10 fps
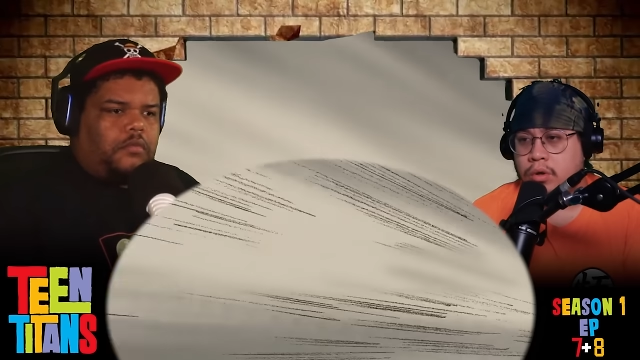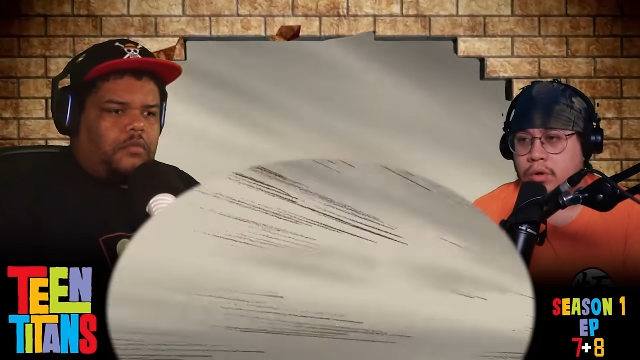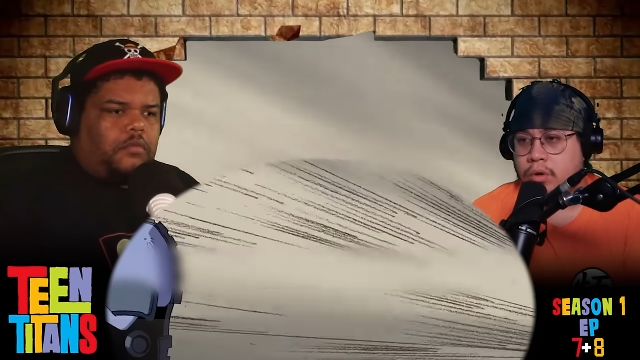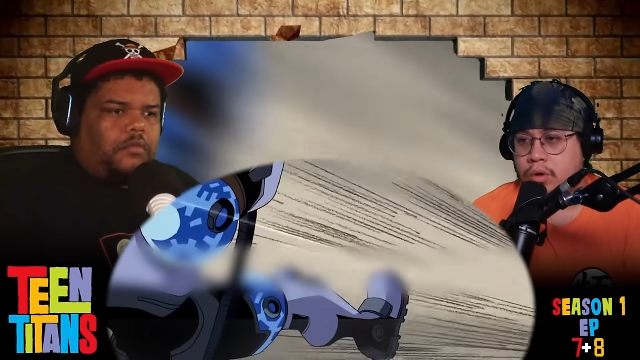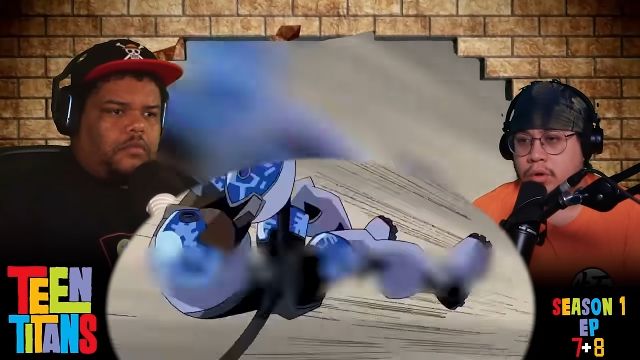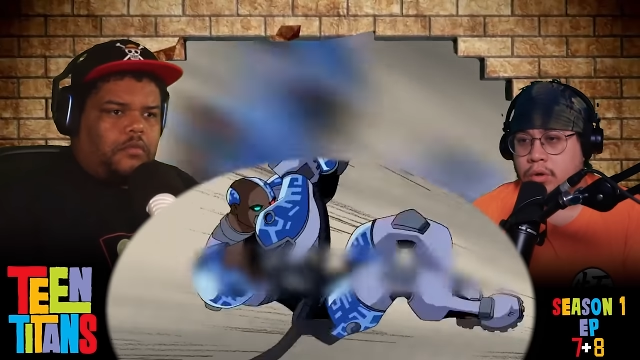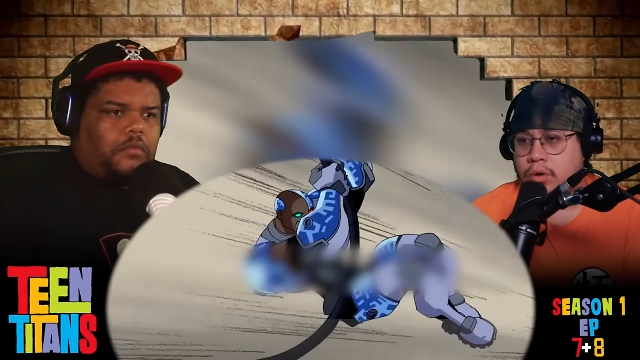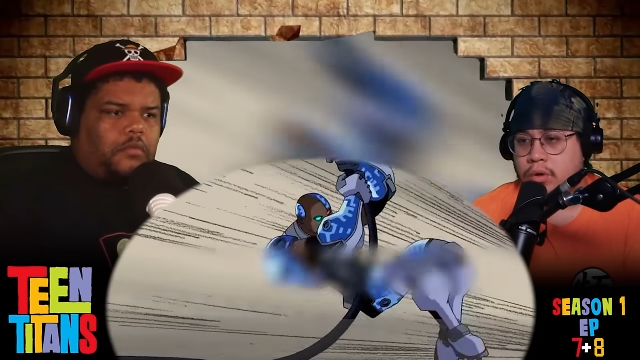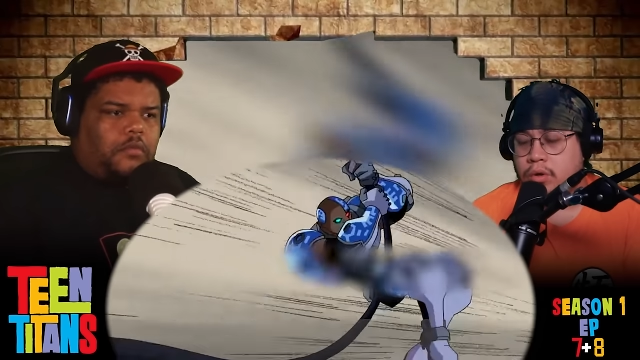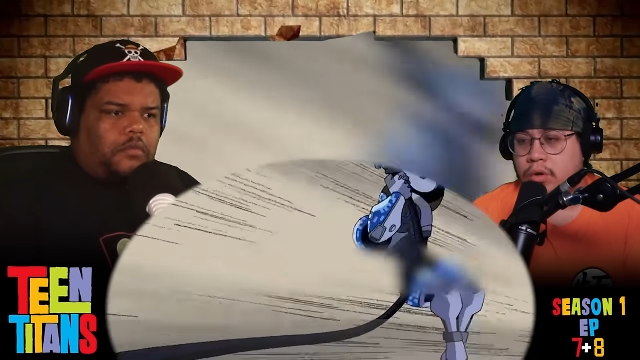
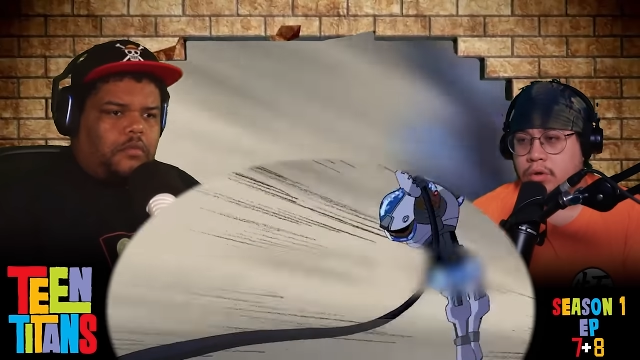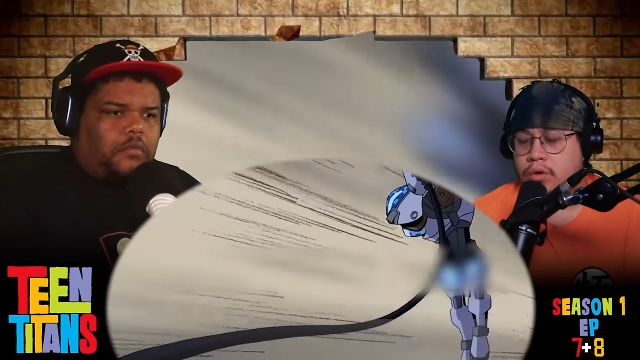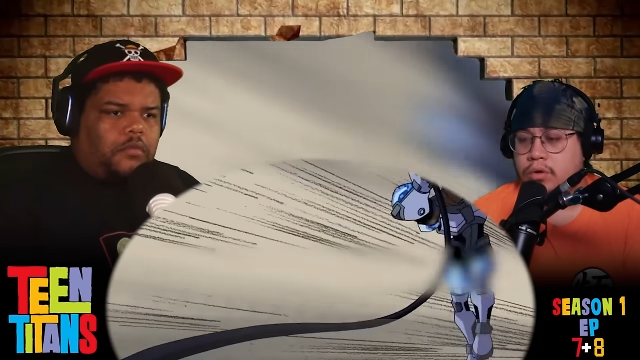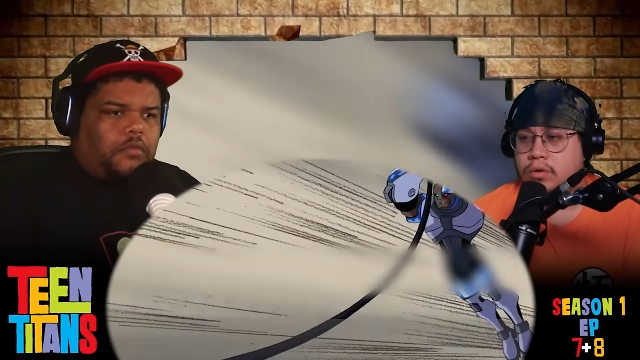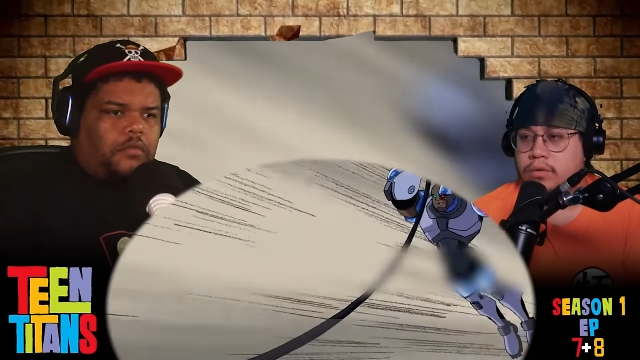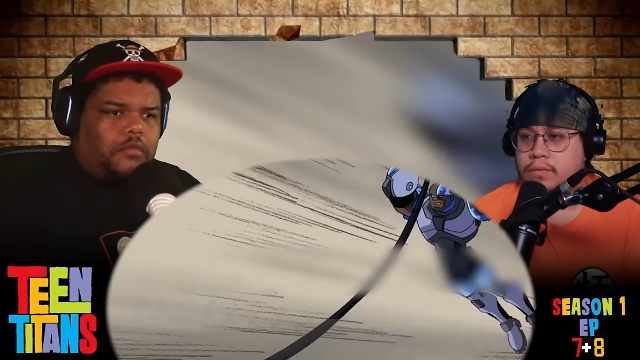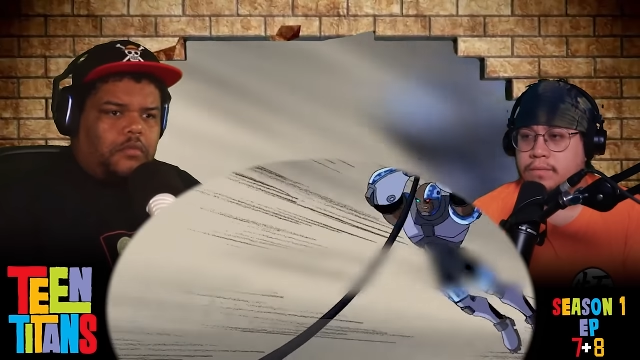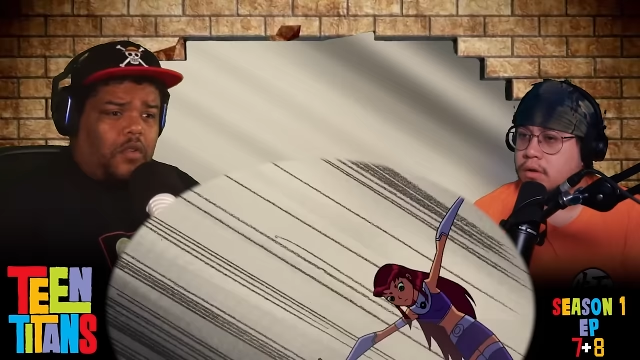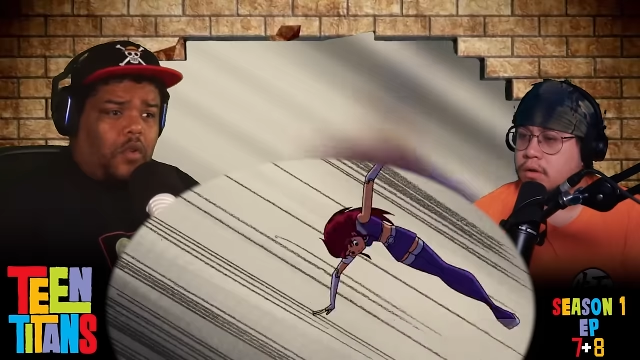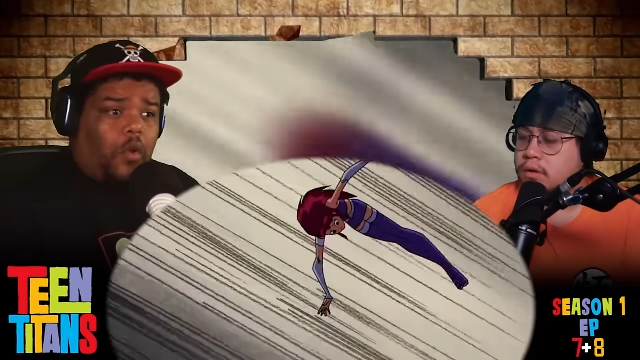
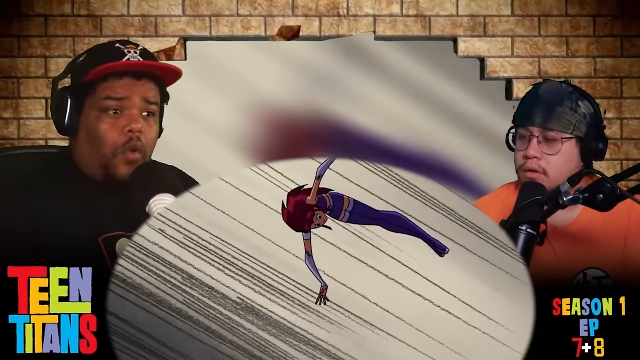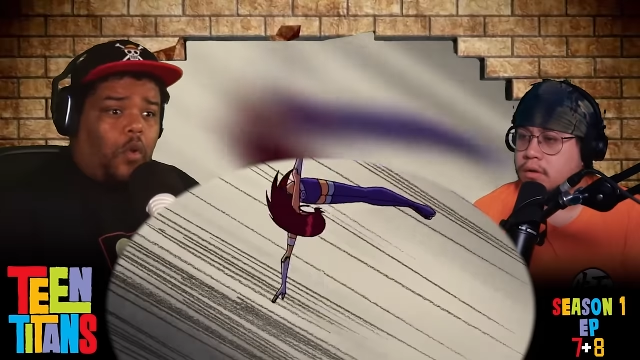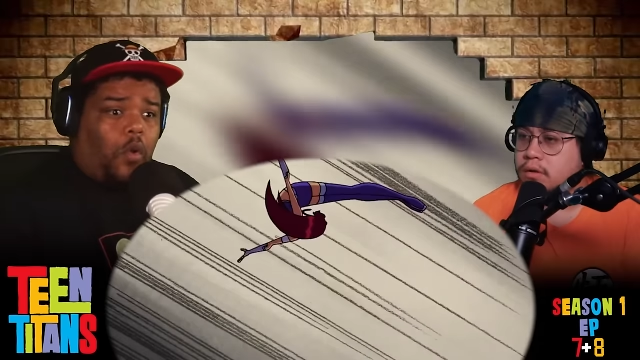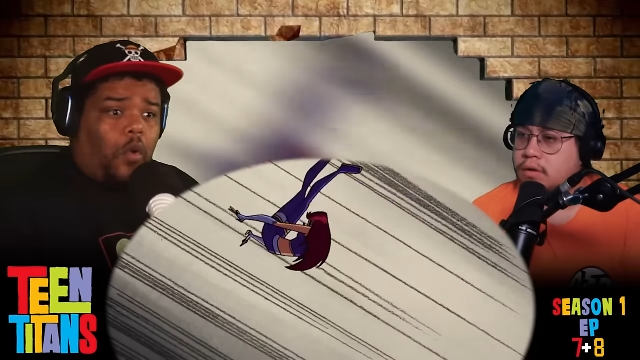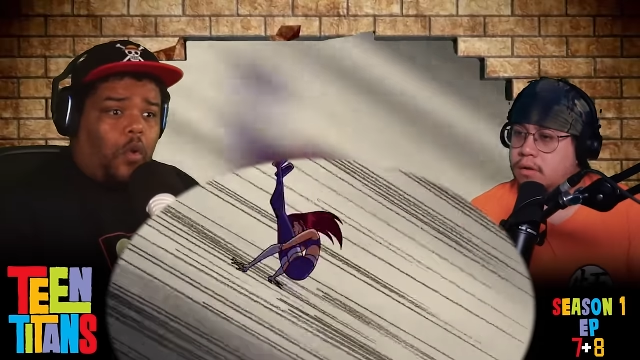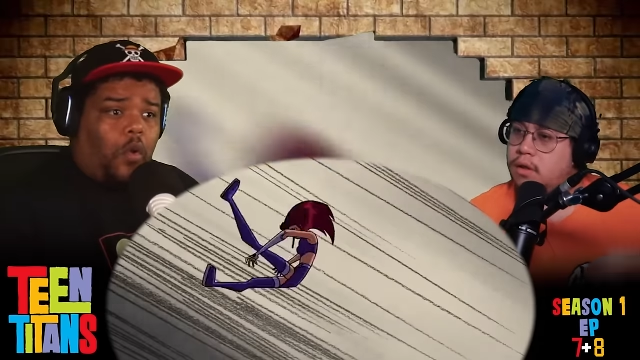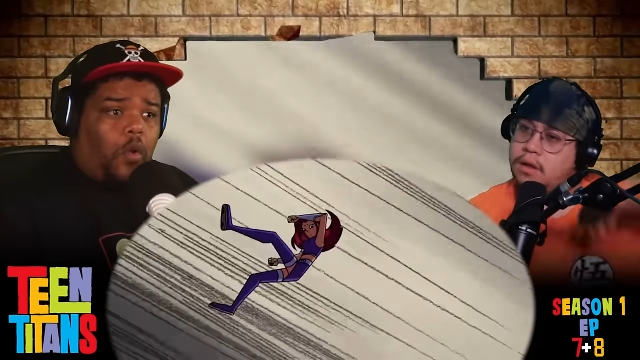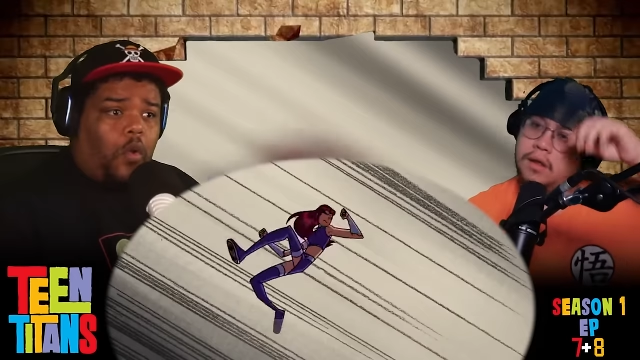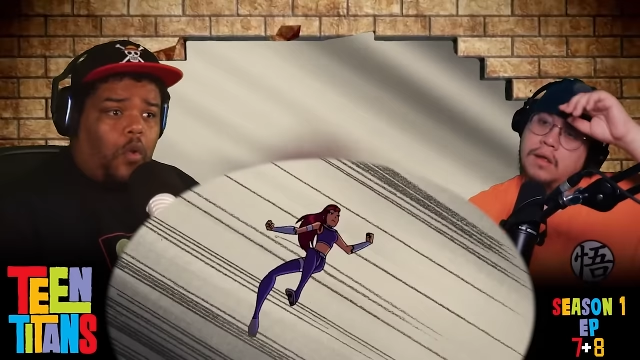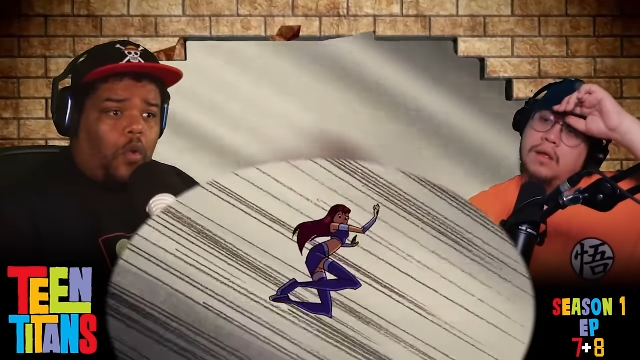
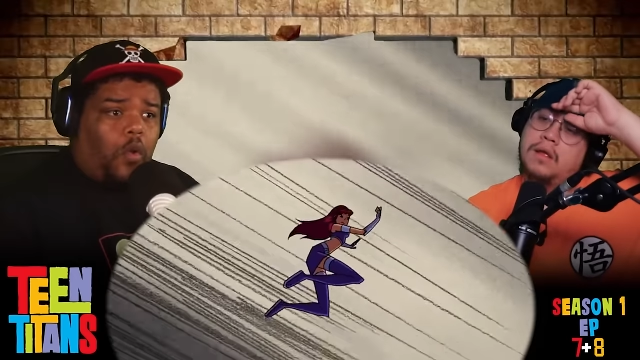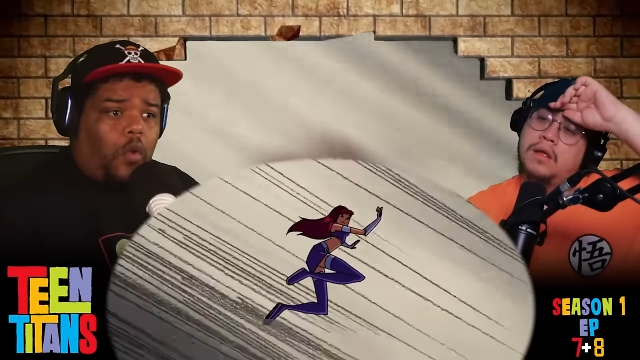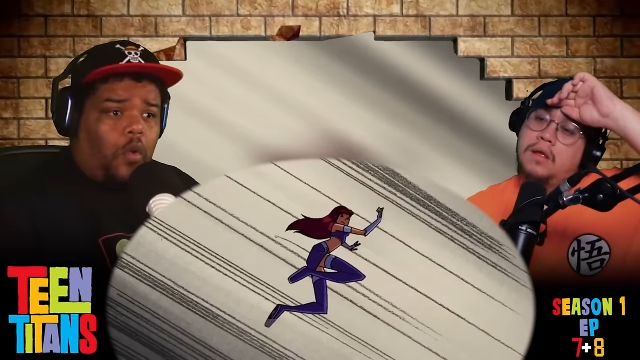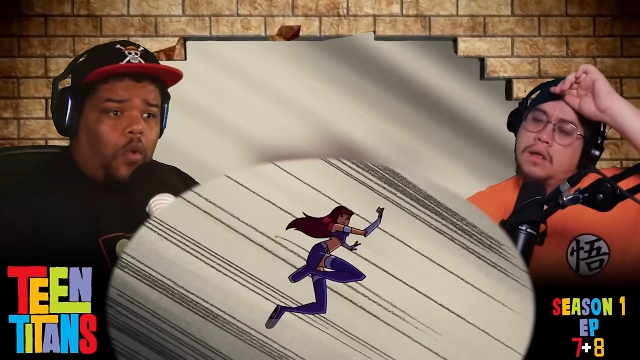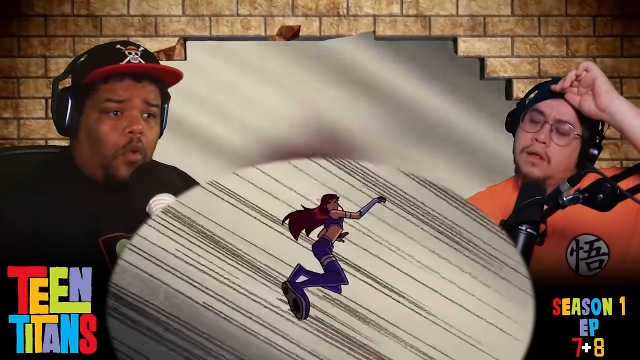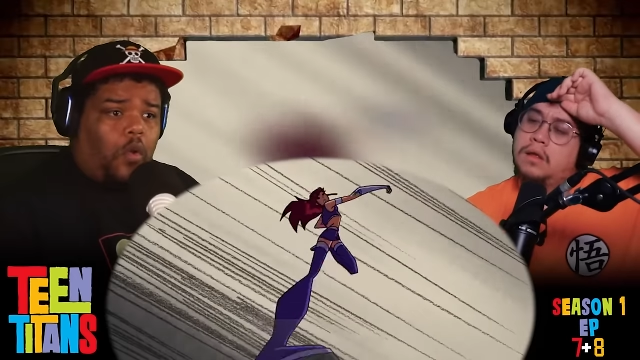No one is speaking in this clip.